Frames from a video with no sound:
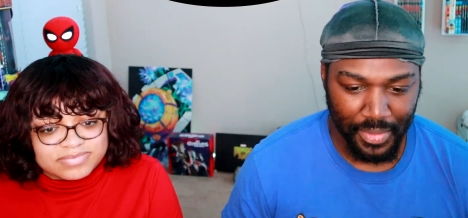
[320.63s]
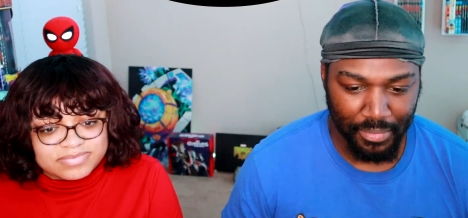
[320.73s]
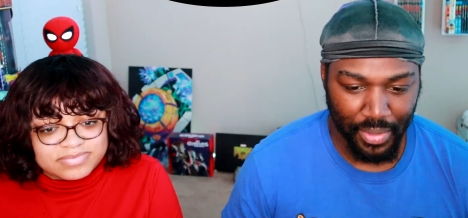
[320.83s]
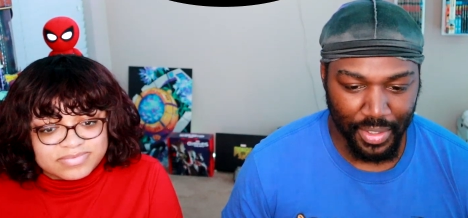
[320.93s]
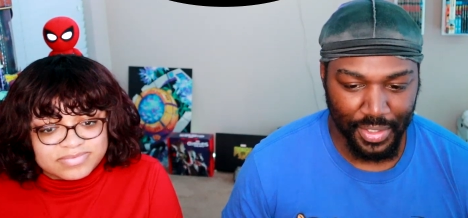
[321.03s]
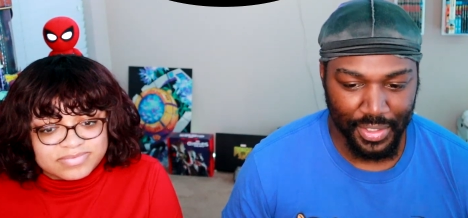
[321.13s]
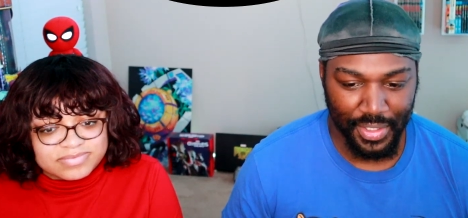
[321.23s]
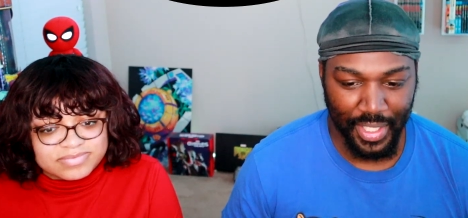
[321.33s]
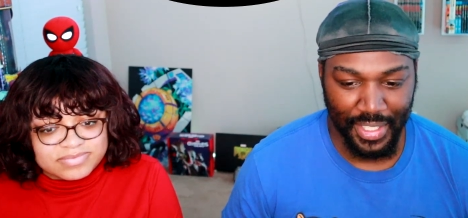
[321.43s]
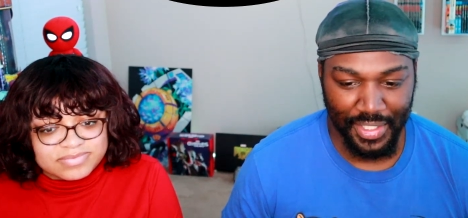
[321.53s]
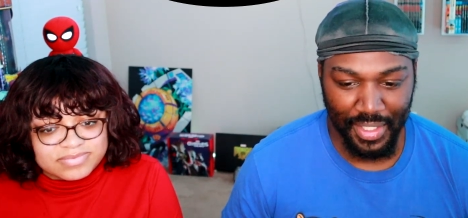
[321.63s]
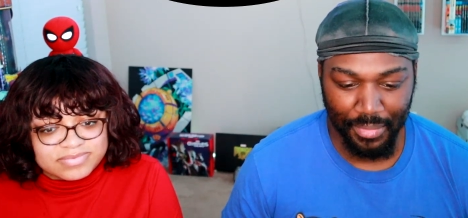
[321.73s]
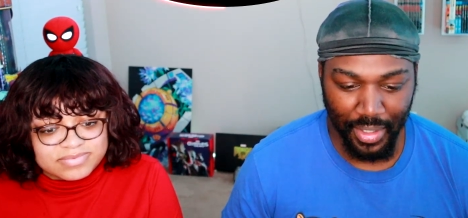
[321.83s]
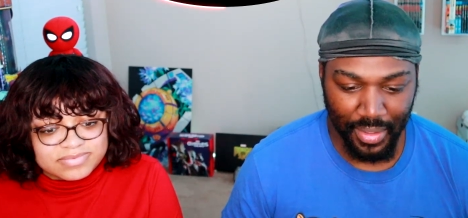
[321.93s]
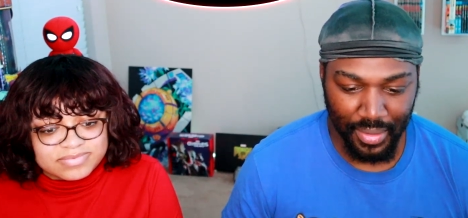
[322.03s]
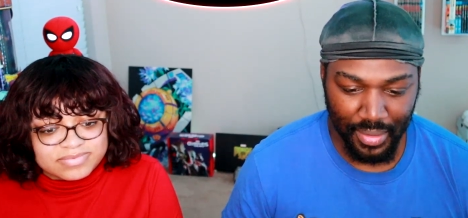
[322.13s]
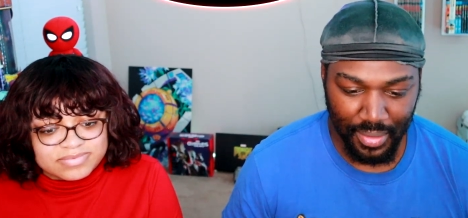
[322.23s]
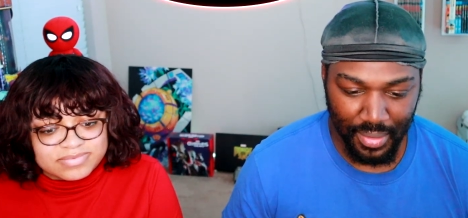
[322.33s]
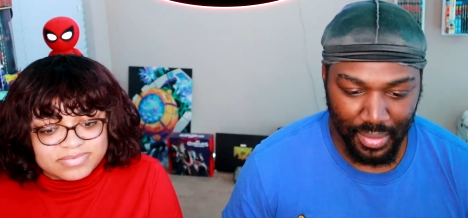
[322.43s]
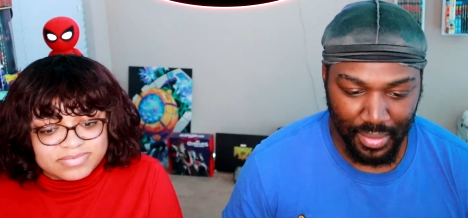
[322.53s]
Speaker 1: Bro, this does not seem right.
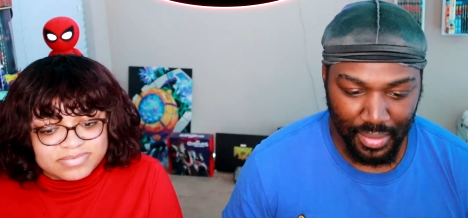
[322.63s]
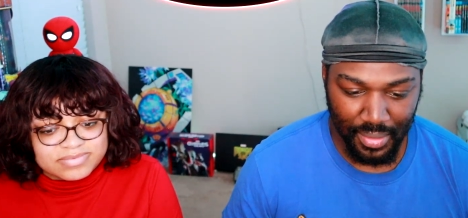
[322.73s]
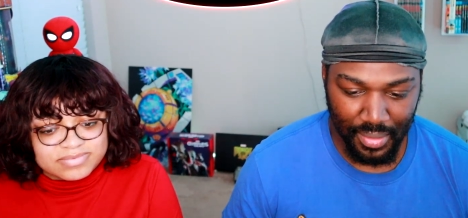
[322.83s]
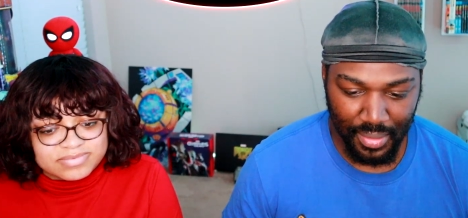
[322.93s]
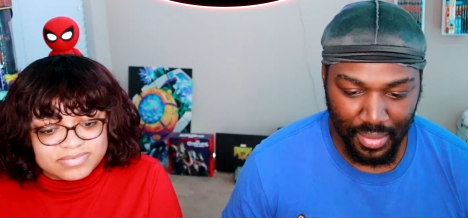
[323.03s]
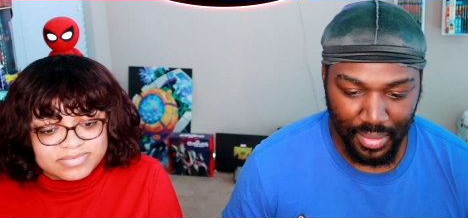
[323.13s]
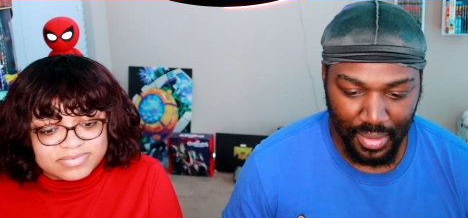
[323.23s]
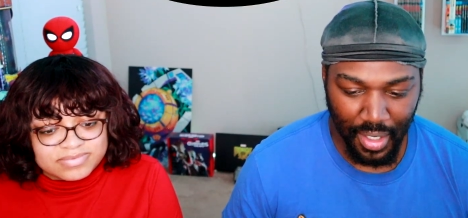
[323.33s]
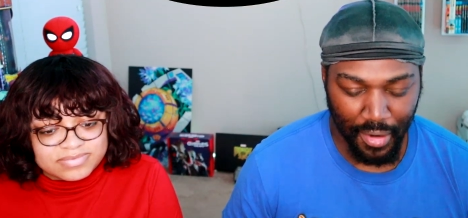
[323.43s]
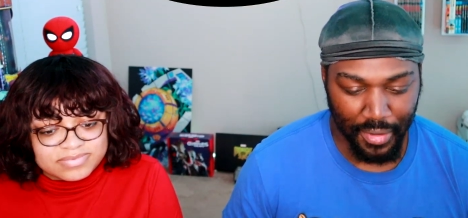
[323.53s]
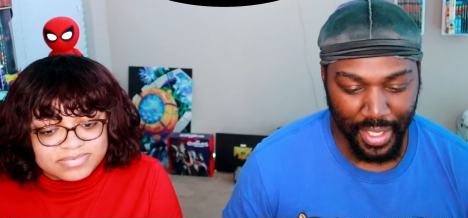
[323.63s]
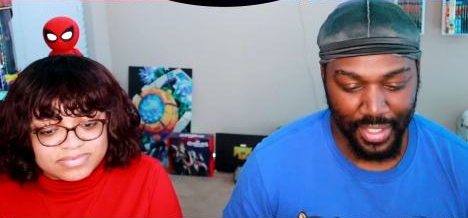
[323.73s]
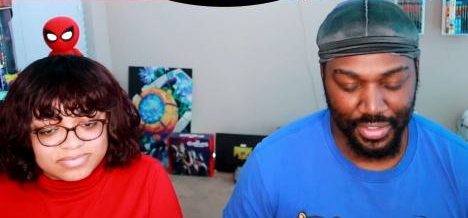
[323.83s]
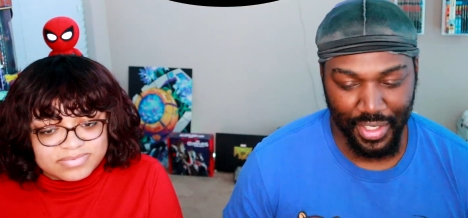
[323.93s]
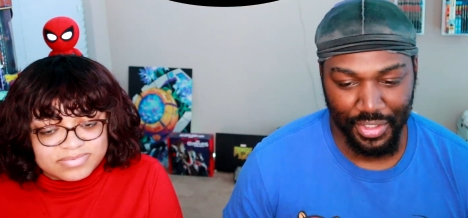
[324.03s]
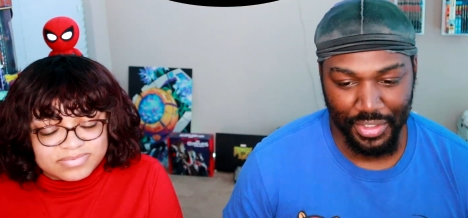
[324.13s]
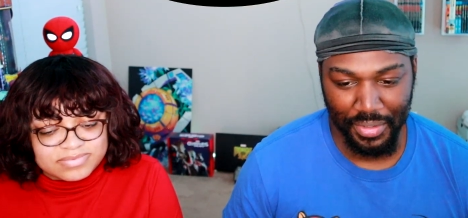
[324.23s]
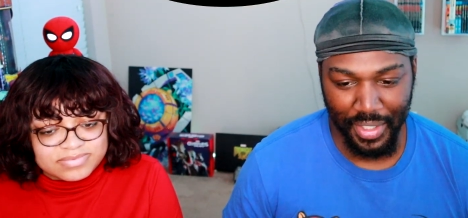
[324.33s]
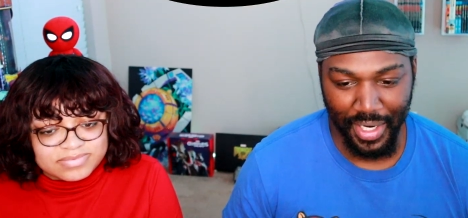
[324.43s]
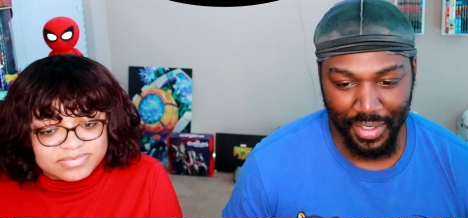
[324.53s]
Oh, okay, he's trying to
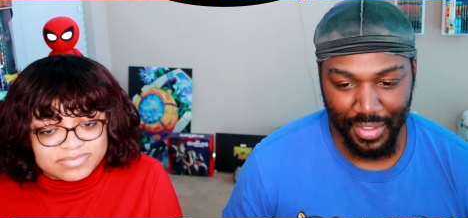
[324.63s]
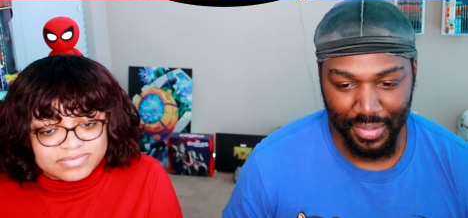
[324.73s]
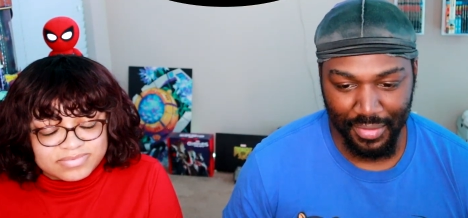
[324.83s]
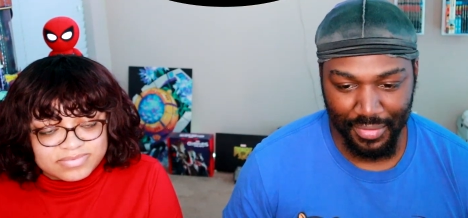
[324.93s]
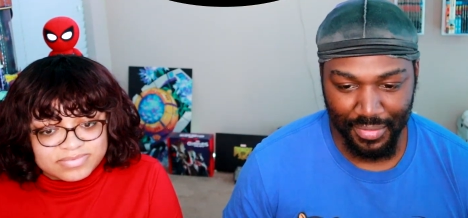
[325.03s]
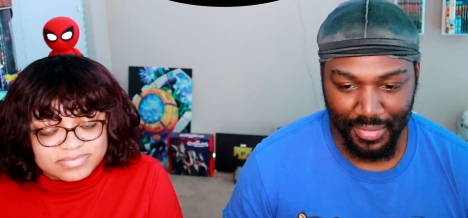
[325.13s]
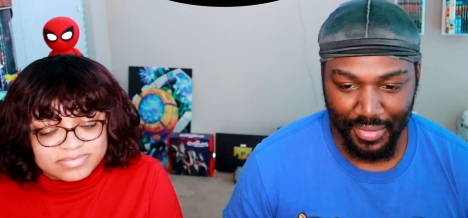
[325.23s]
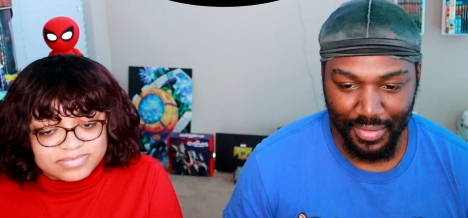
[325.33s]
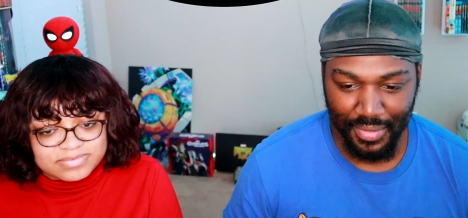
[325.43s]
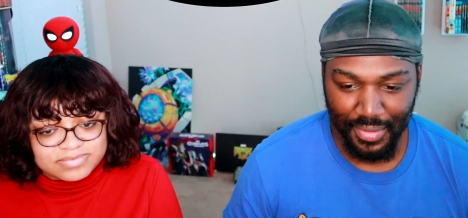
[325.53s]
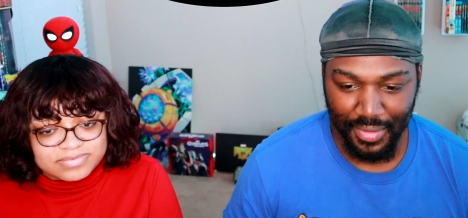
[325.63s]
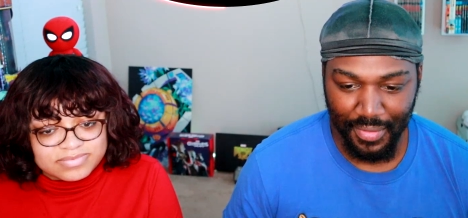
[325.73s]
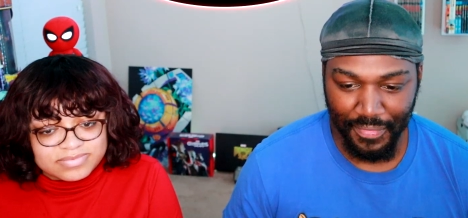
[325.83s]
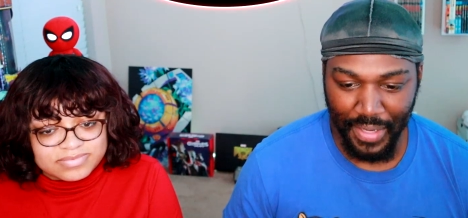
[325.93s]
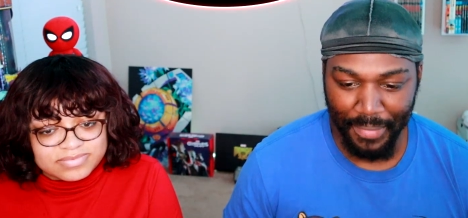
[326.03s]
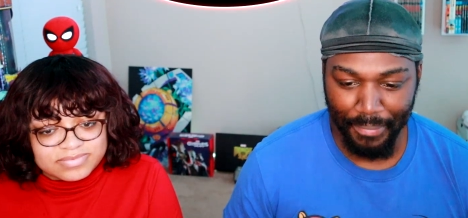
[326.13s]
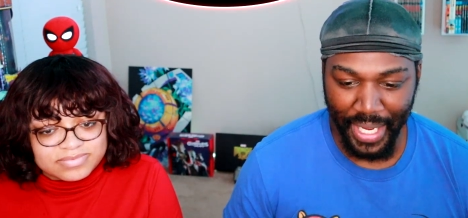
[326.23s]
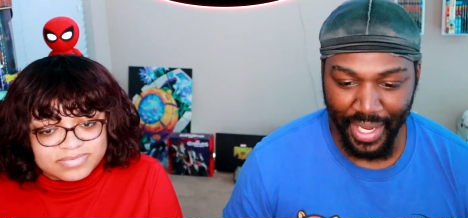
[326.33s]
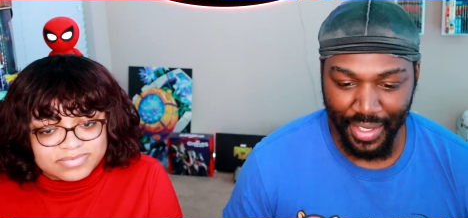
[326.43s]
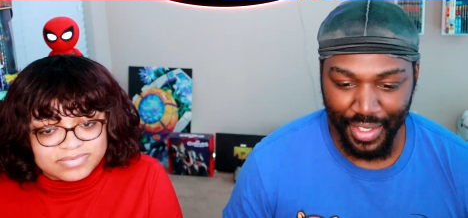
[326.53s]
show her how to fight
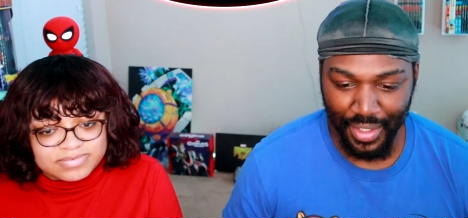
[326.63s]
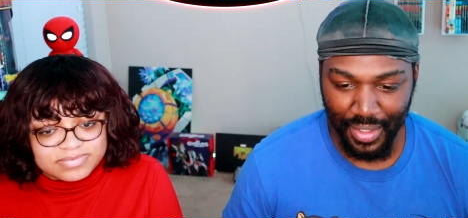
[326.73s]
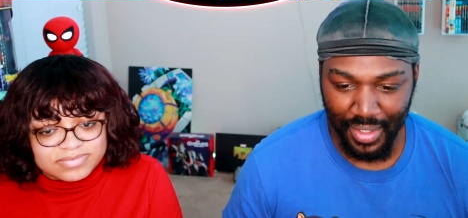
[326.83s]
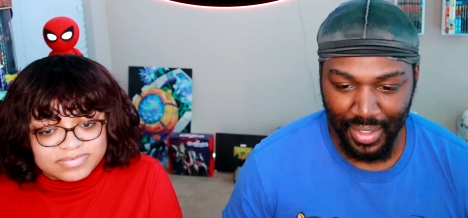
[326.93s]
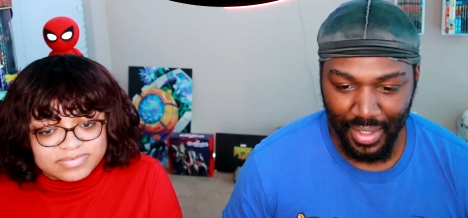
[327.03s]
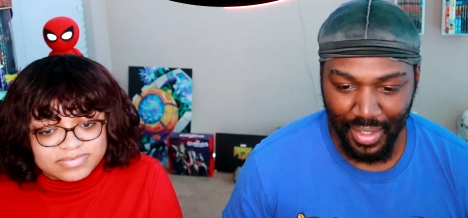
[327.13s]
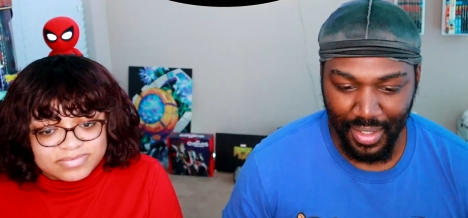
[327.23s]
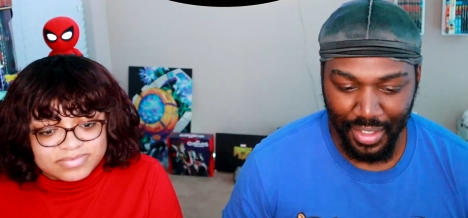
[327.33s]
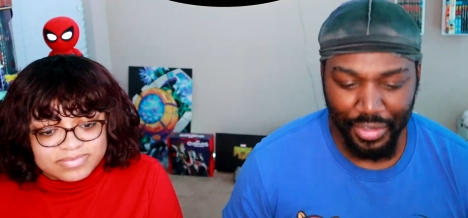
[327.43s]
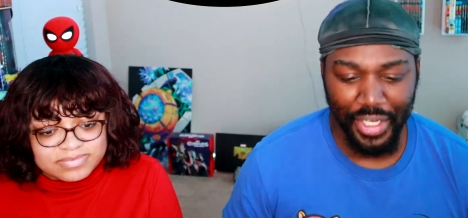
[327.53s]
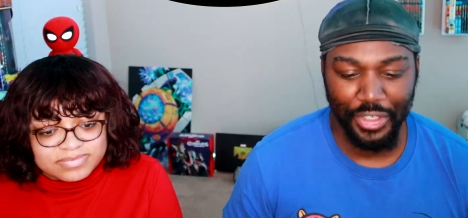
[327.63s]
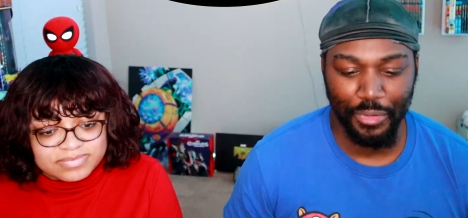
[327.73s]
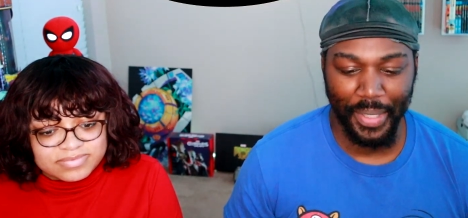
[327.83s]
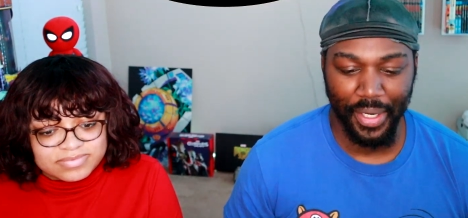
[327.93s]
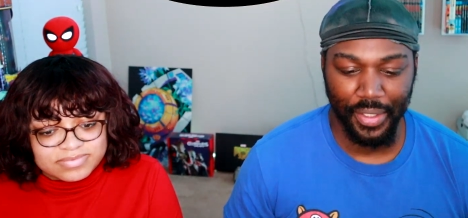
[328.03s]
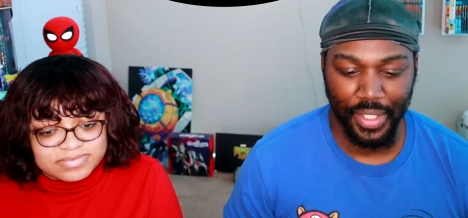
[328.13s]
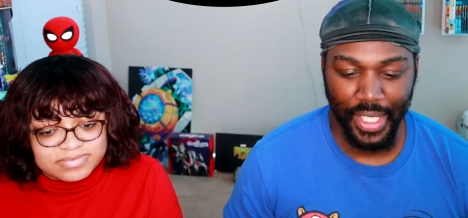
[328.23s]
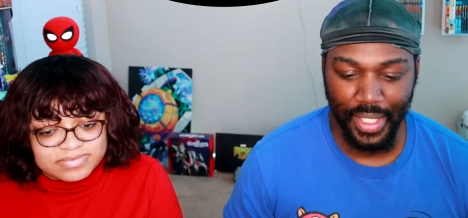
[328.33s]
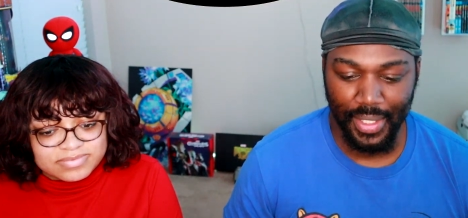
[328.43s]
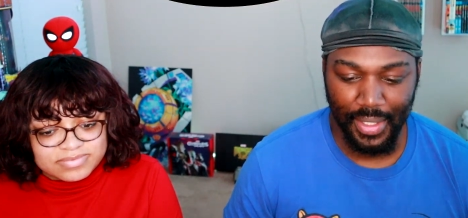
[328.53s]
back. You can do better than
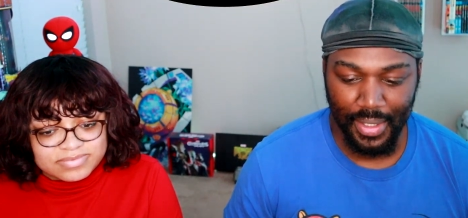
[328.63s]
that.